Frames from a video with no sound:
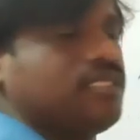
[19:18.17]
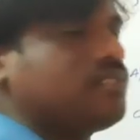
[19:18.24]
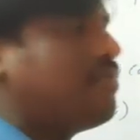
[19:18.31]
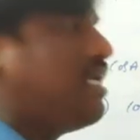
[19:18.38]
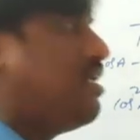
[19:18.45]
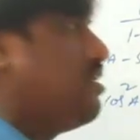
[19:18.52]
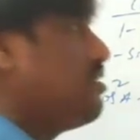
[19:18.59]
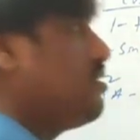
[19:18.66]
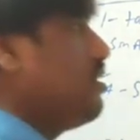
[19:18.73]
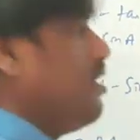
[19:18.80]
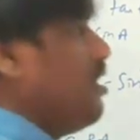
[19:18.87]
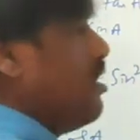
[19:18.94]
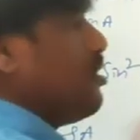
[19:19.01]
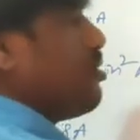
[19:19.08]
minus.
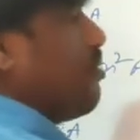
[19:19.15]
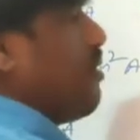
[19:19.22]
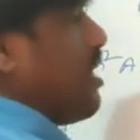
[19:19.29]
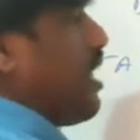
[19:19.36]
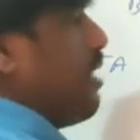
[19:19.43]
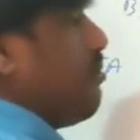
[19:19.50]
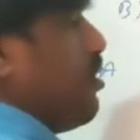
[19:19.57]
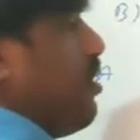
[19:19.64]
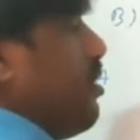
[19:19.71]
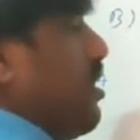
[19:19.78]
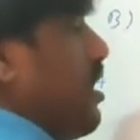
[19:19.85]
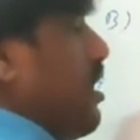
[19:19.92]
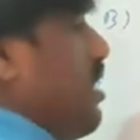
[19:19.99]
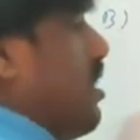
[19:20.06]
So what I am going to
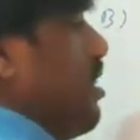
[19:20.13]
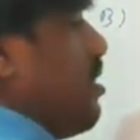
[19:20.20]
get here,